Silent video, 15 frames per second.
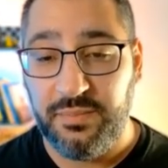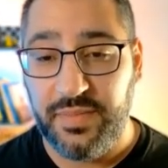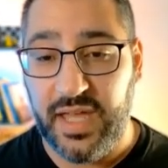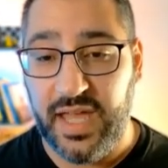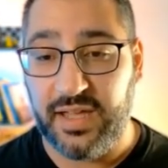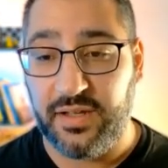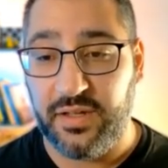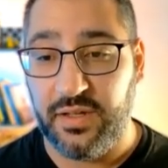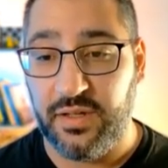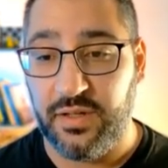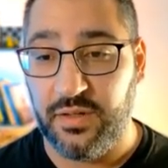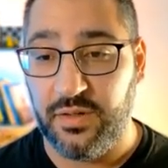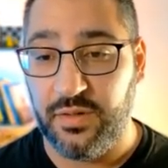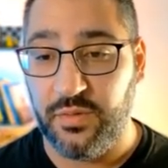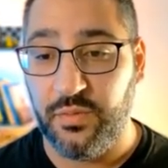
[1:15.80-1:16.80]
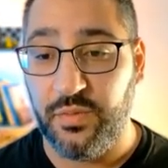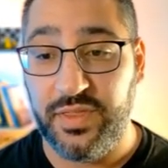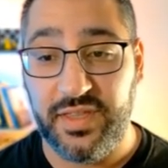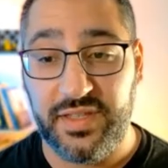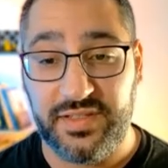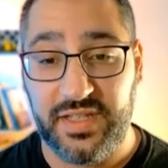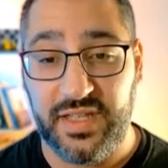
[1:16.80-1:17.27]
back with
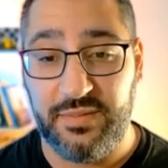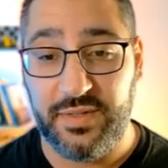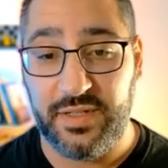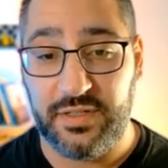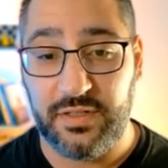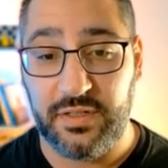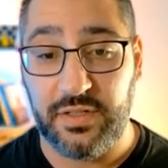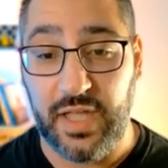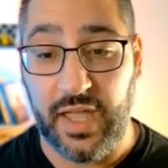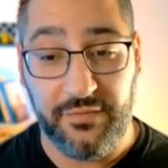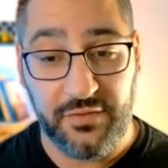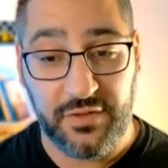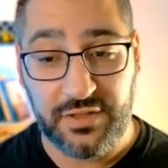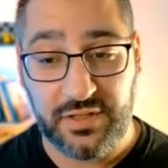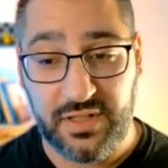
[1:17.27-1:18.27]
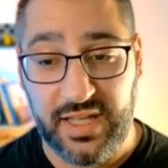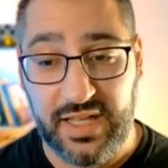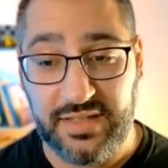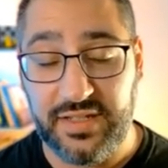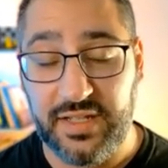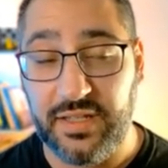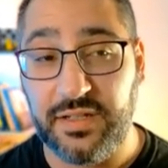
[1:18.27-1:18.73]
this image. At first
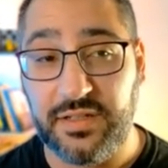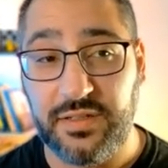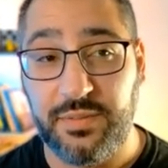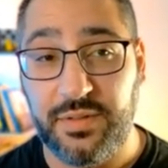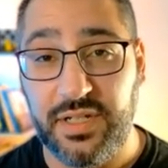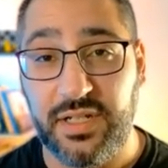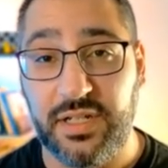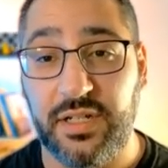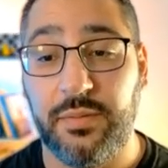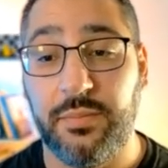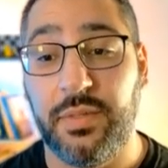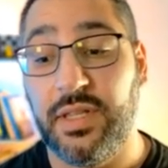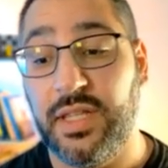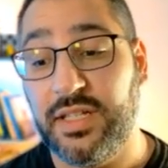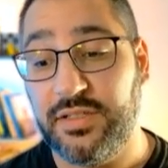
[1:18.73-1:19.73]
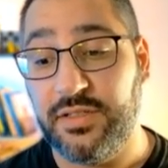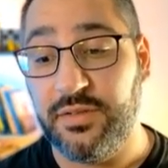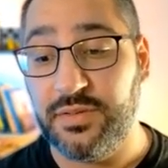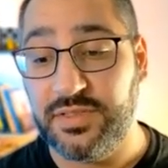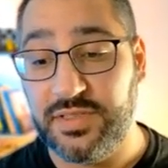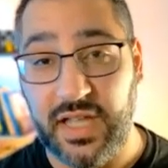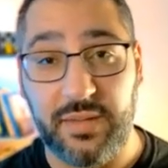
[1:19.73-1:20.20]
glance, it looks pretty good, but let's do
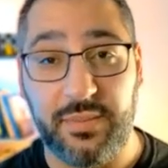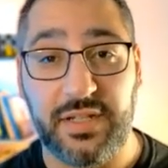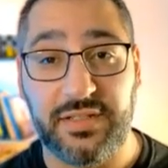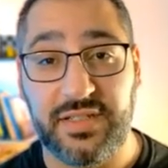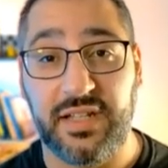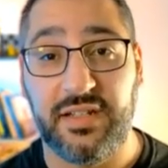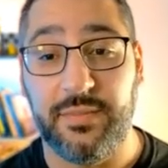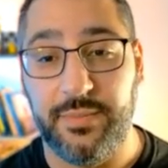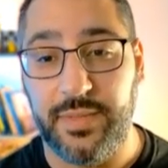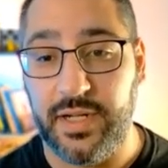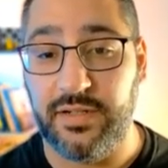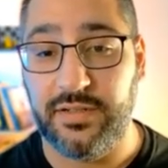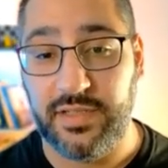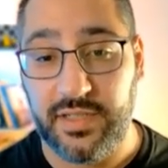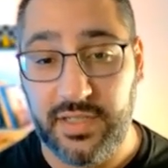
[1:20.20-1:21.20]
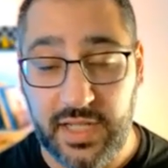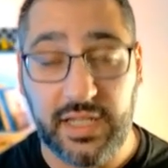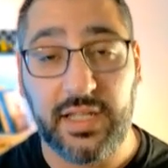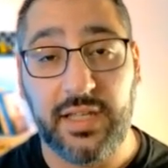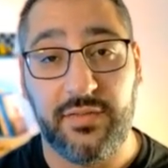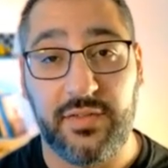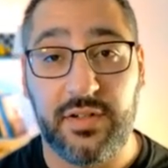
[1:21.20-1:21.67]
a side-by-side -side comparison
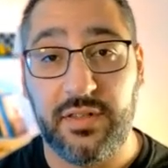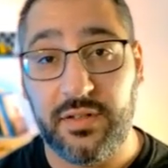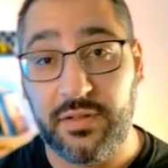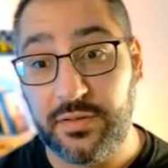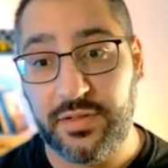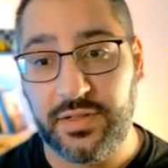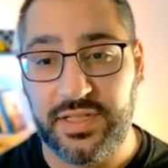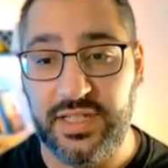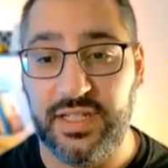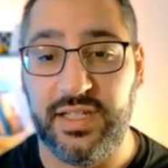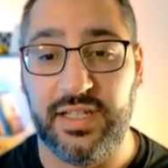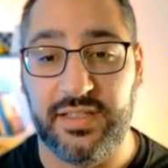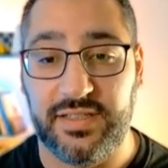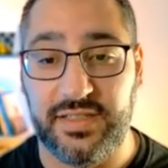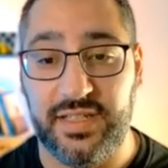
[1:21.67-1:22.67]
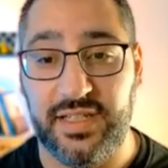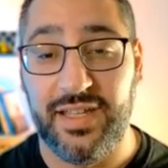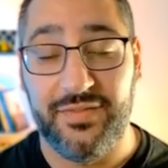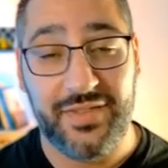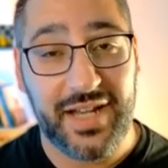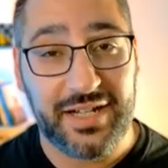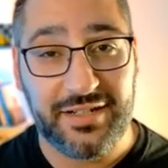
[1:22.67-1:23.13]
and give it a little critique and see
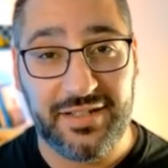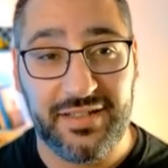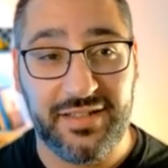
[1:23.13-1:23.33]
if it actually